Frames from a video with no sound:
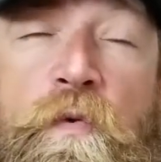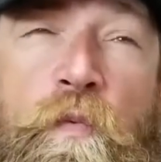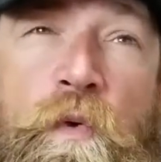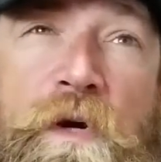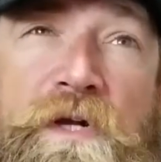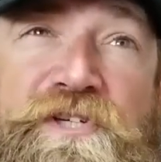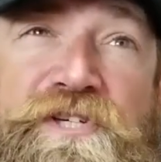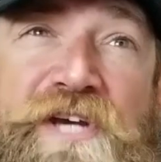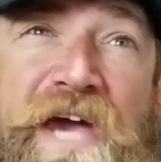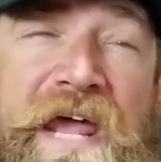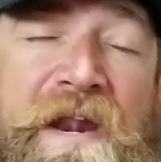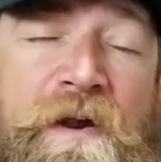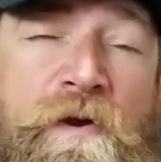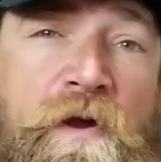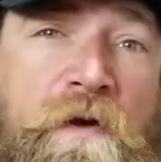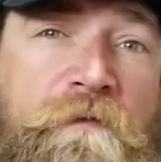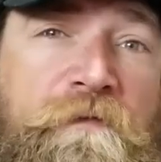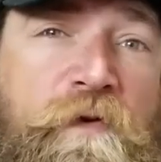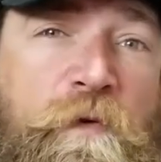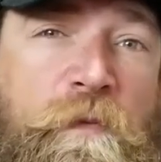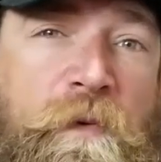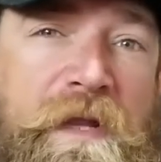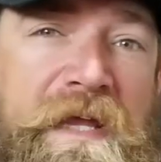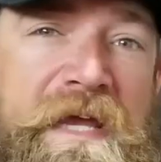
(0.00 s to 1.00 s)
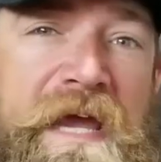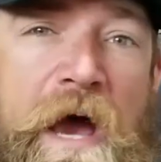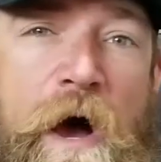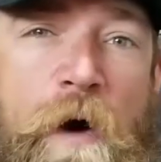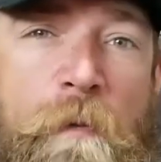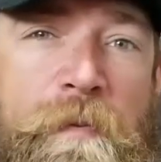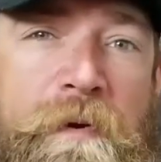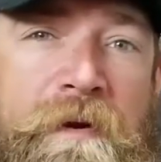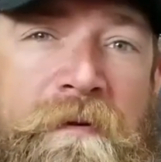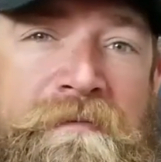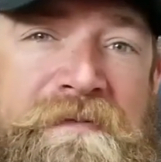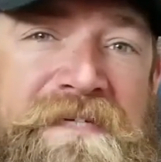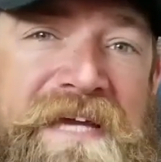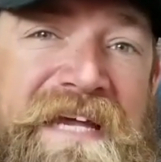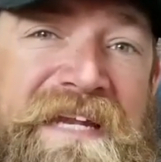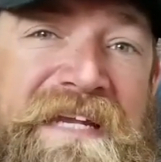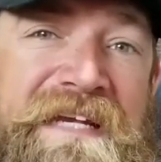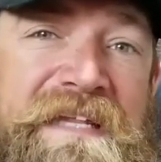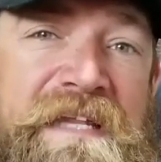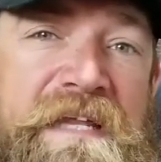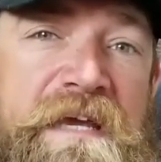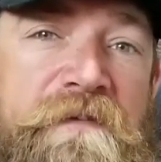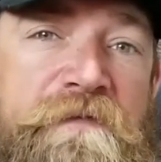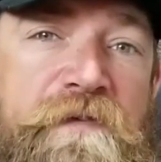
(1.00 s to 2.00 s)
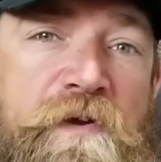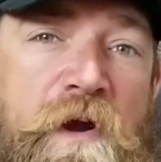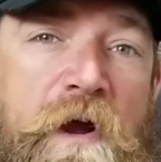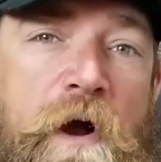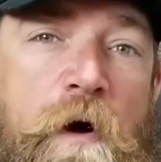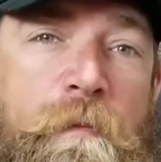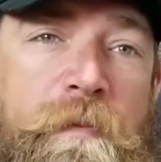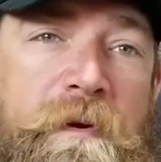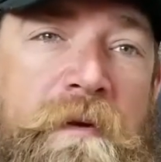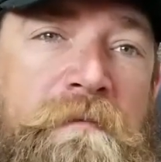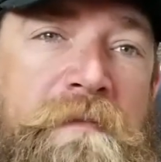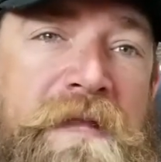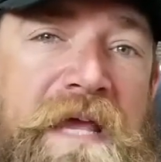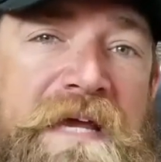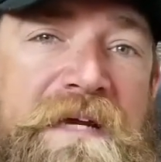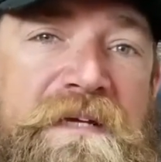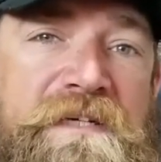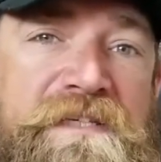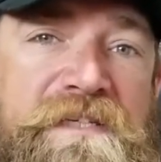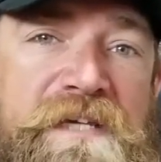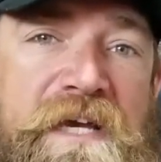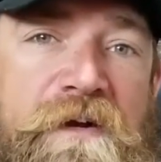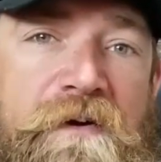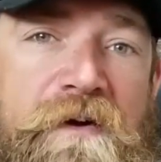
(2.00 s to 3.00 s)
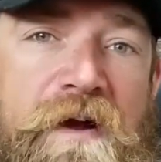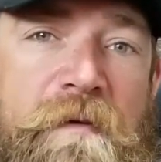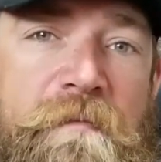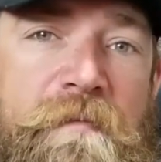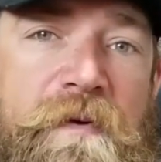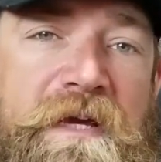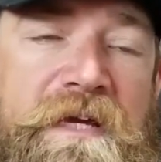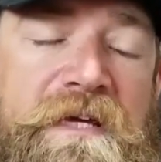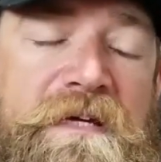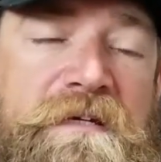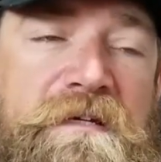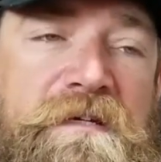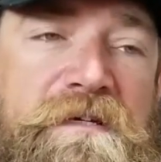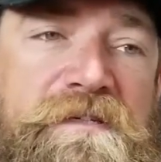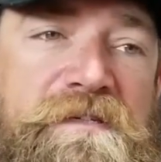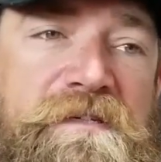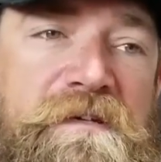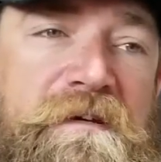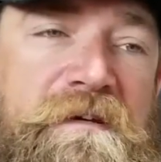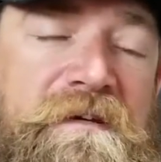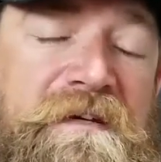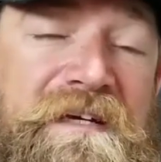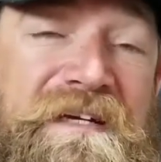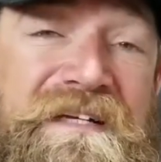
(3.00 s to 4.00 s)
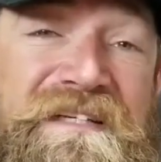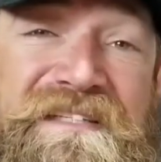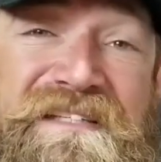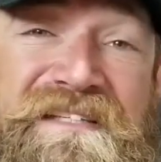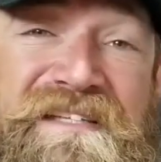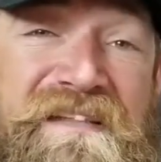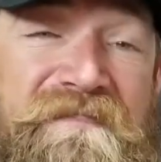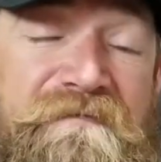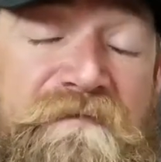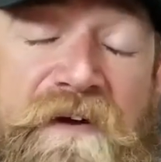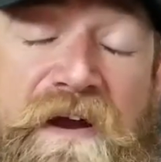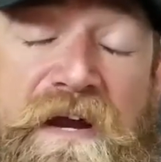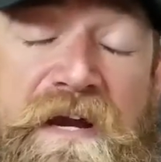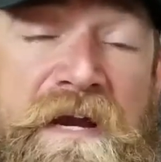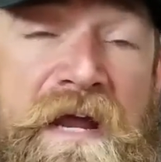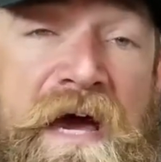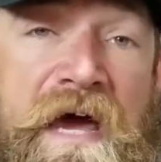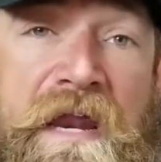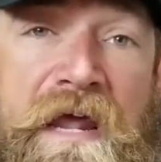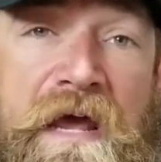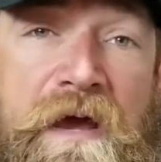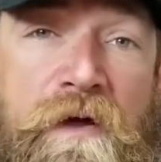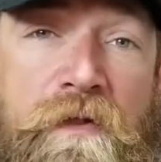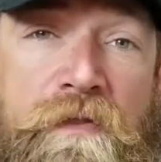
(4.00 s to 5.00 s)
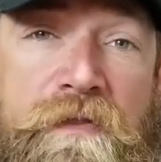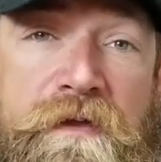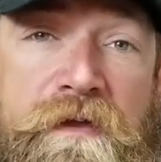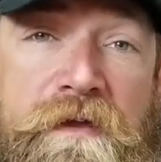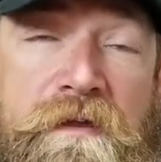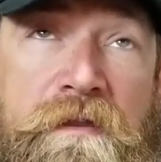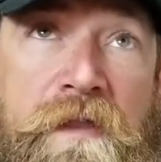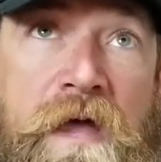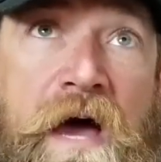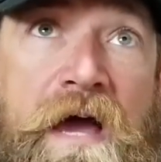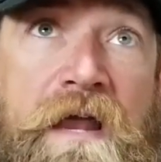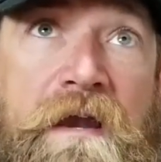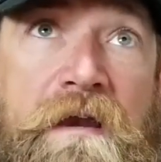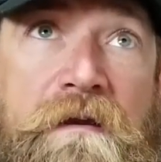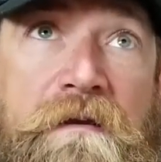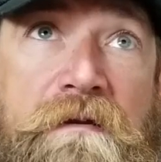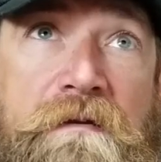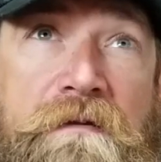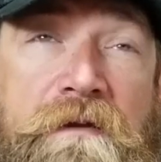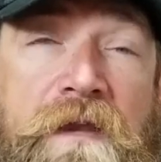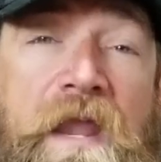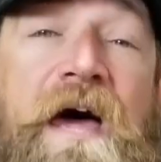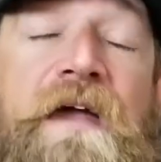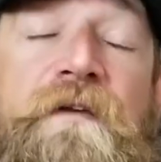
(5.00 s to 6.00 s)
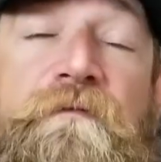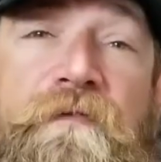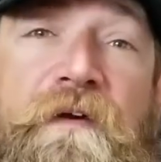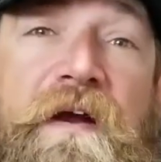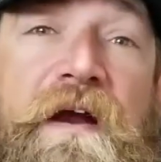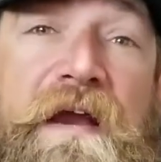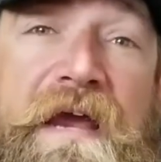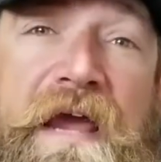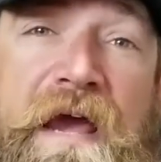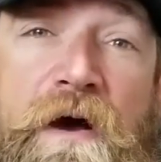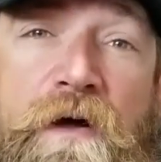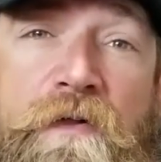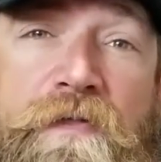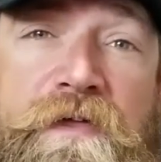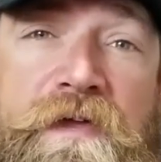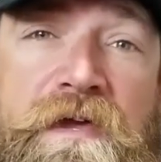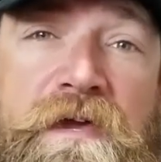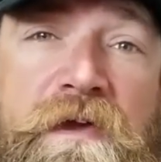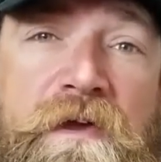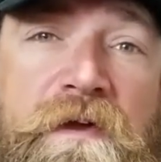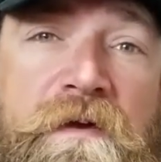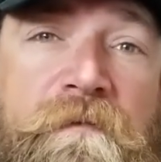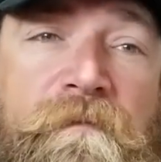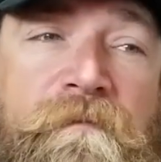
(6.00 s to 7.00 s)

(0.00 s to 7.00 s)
which I don't know if you're really helping them technically, if you're helping them light a cigarette because it's very not healthy, not very healthy.